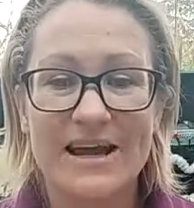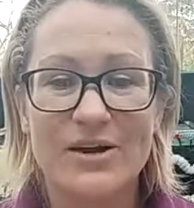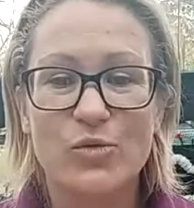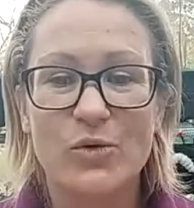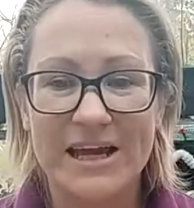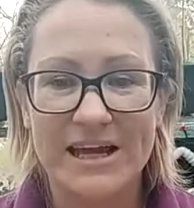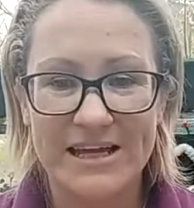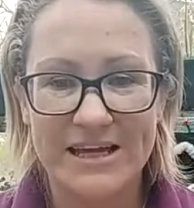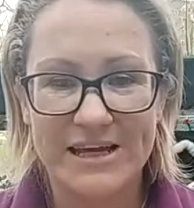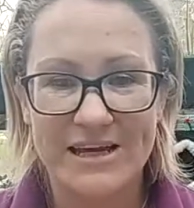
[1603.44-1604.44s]
week
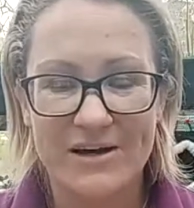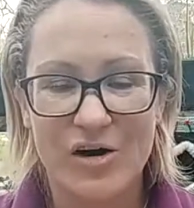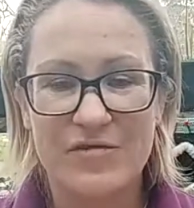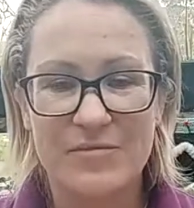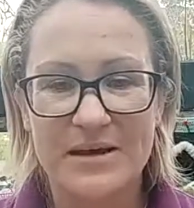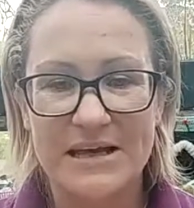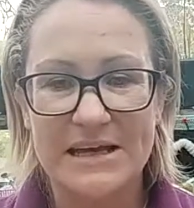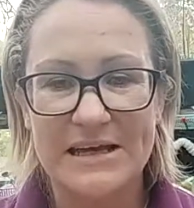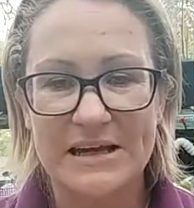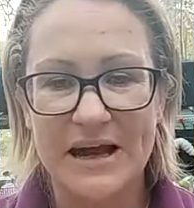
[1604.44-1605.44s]
of
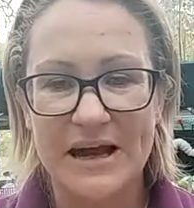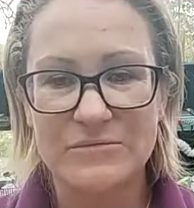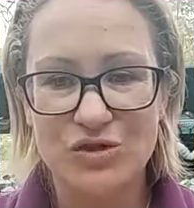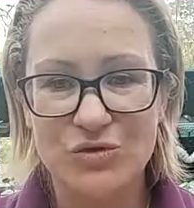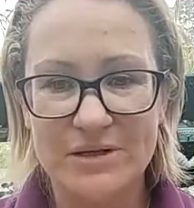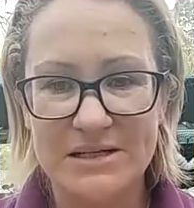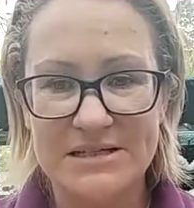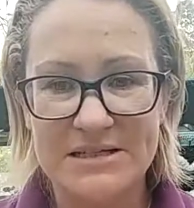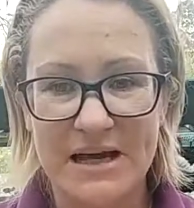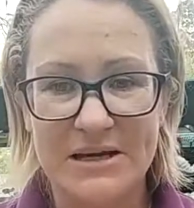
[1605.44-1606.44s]
me doing
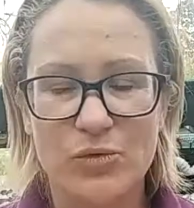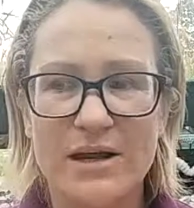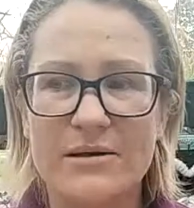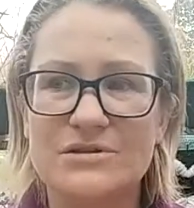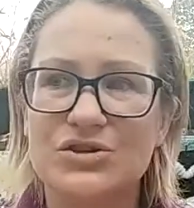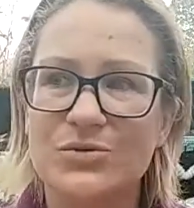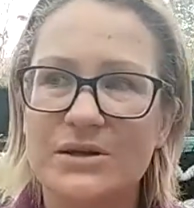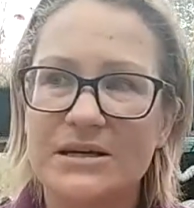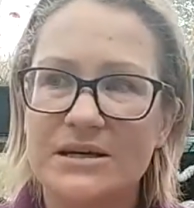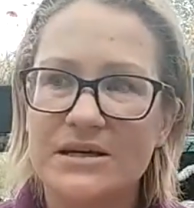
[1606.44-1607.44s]
it. And what I was
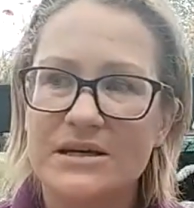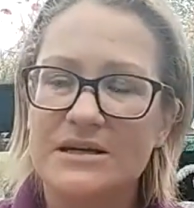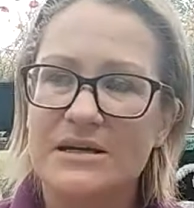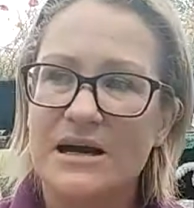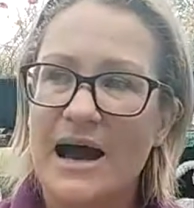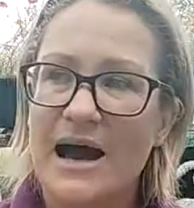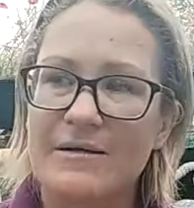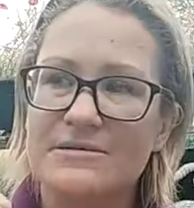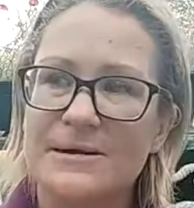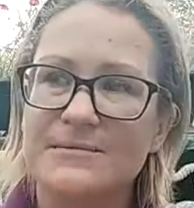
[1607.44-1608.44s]
doing,
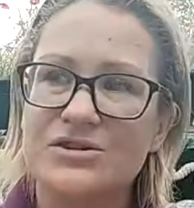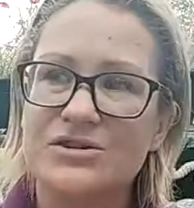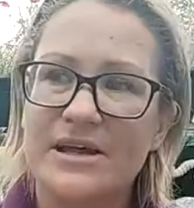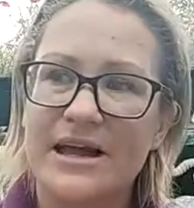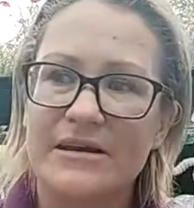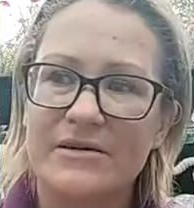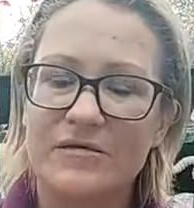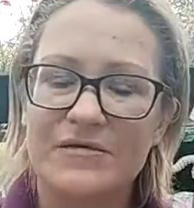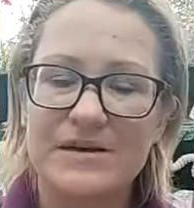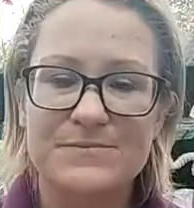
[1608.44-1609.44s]
I was able to then
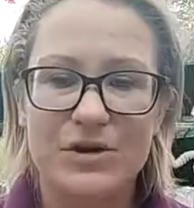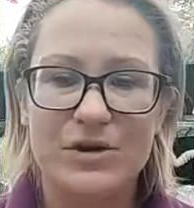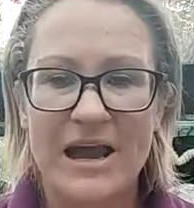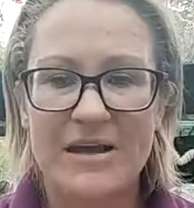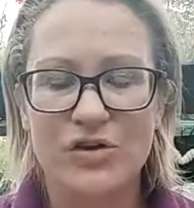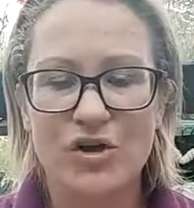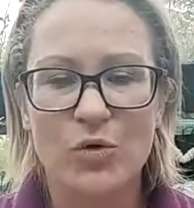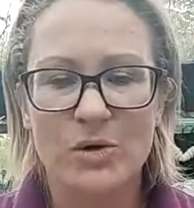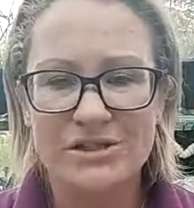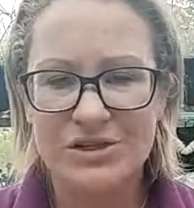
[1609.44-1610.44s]
on Facebook Live. You can
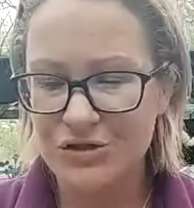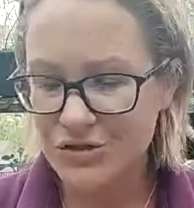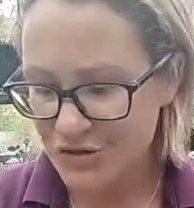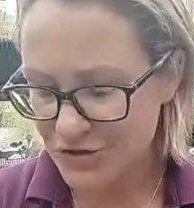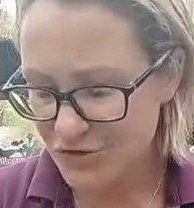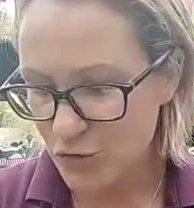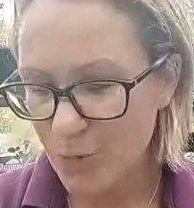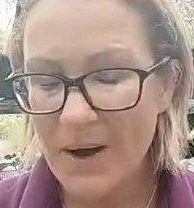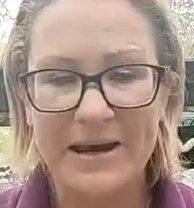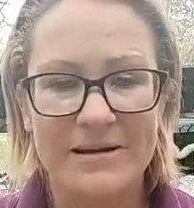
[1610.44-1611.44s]
go into your
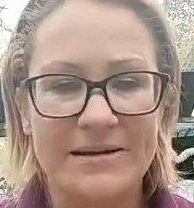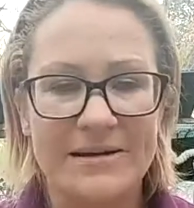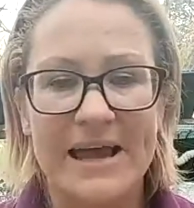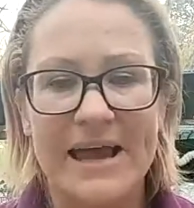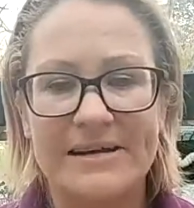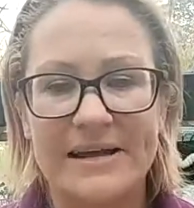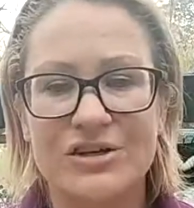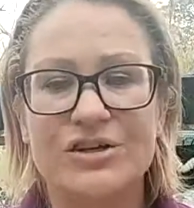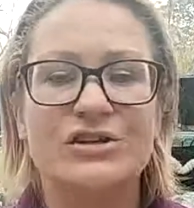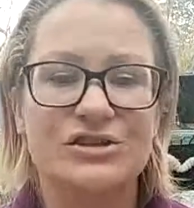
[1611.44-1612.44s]
control panel at the end,
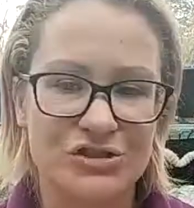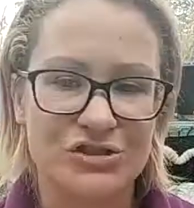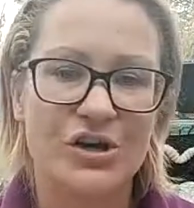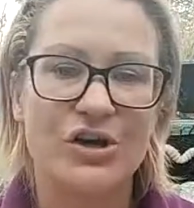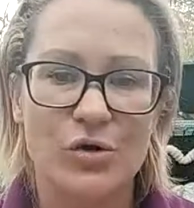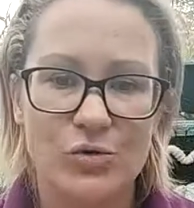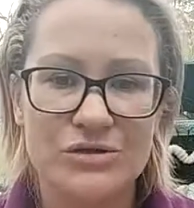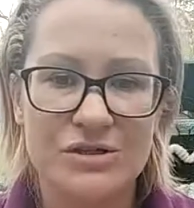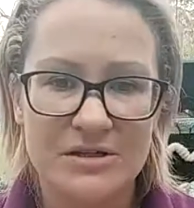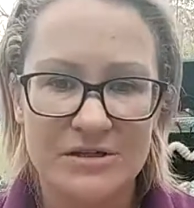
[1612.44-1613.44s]
and you can
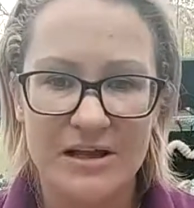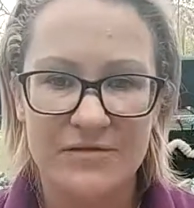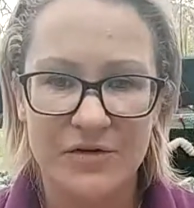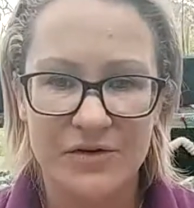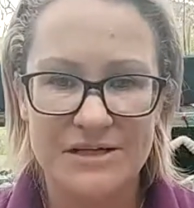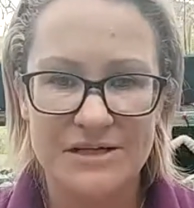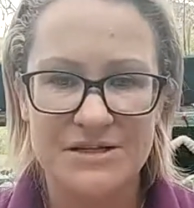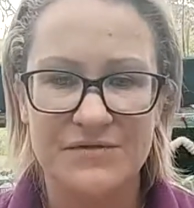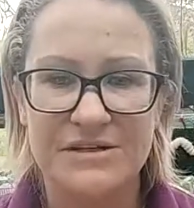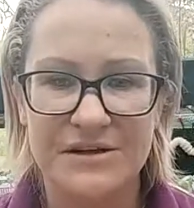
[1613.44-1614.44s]
download that footage
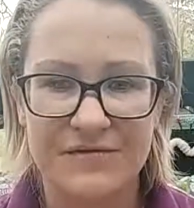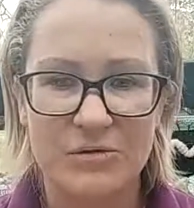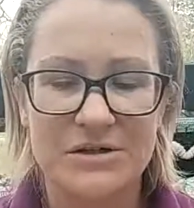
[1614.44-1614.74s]
if you want